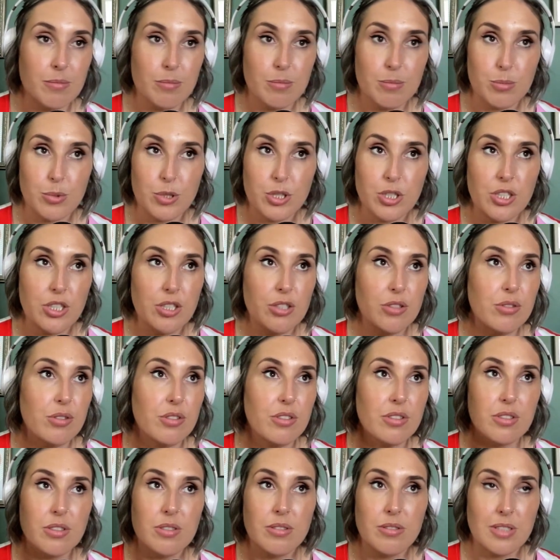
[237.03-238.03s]

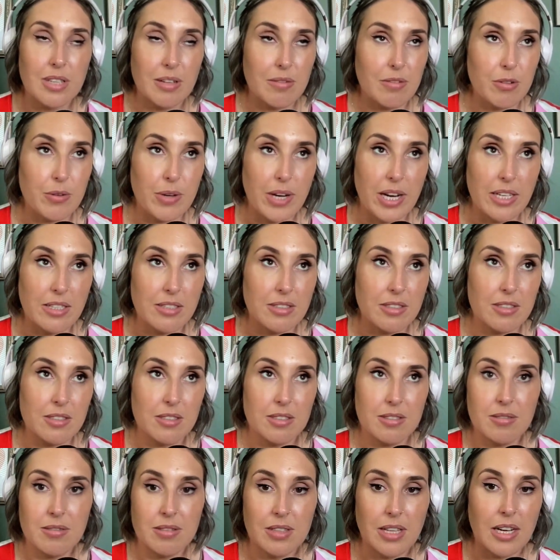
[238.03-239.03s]
produce, never rest.
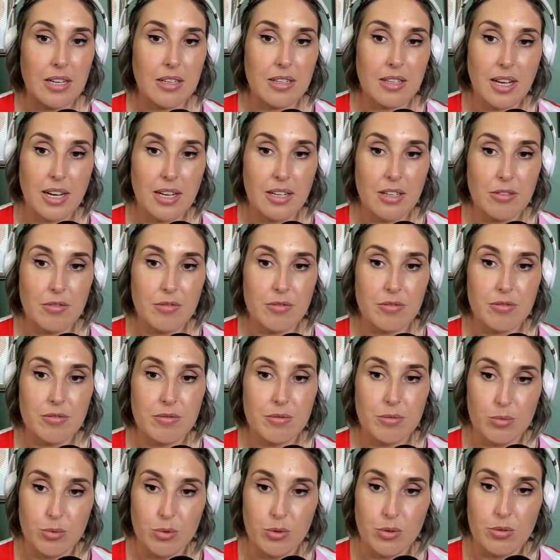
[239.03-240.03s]
That kind of
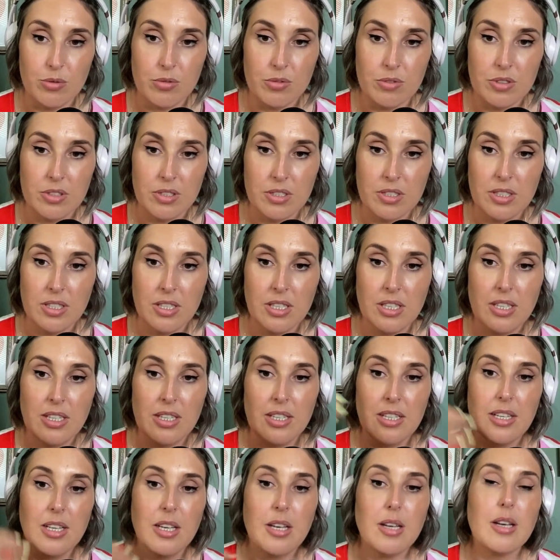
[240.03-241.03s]
rule.
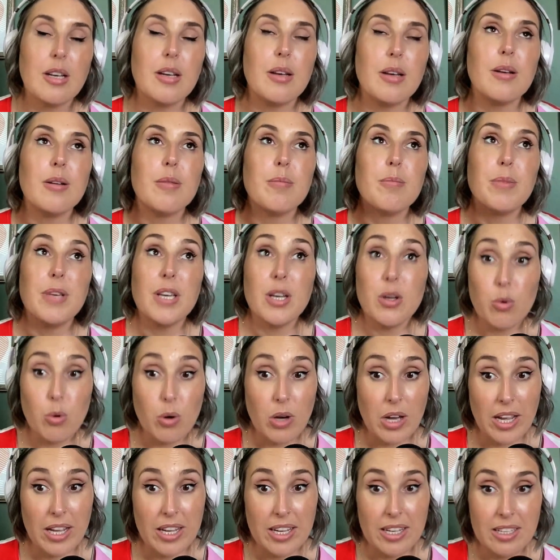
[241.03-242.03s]
Be
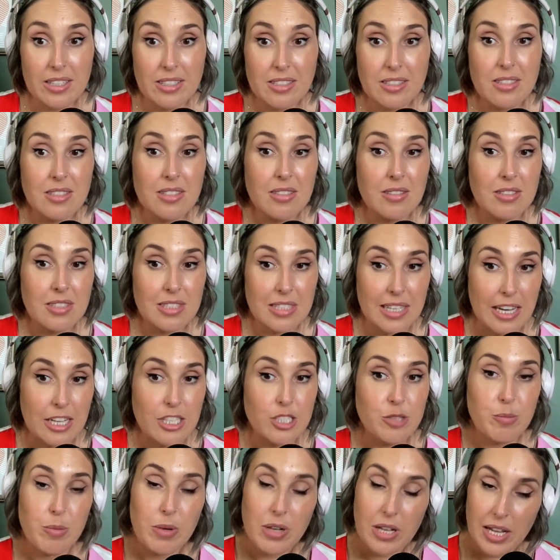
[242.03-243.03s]
quiet
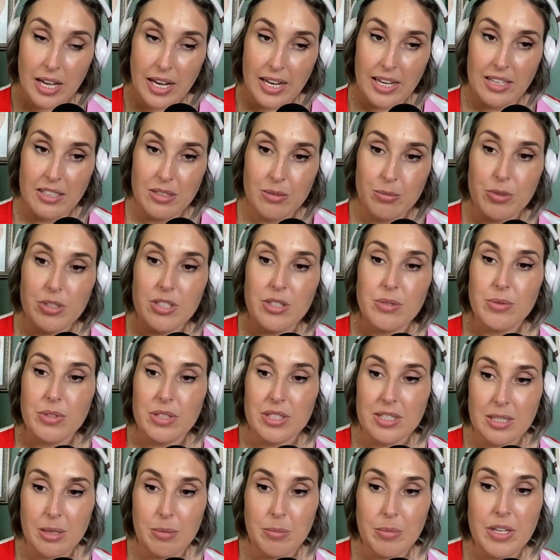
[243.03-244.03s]
/ polite when you're with
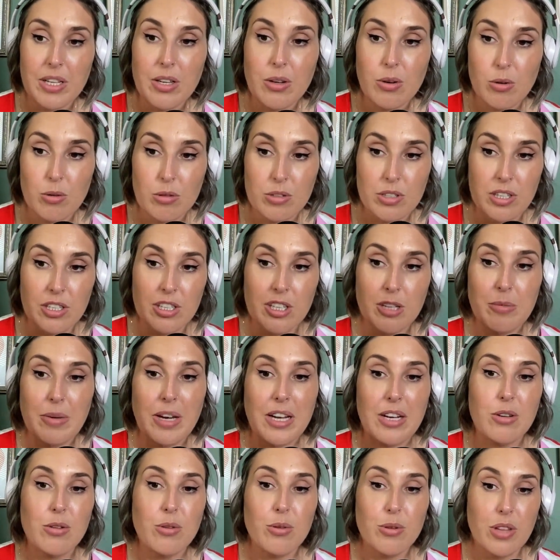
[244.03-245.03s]
somebody older, no
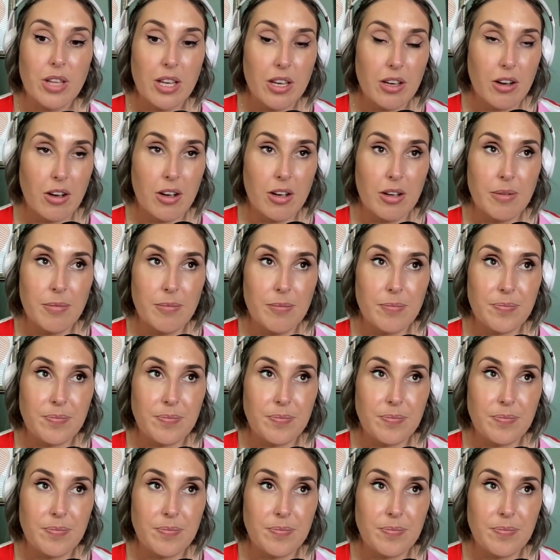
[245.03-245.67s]
matter who they are.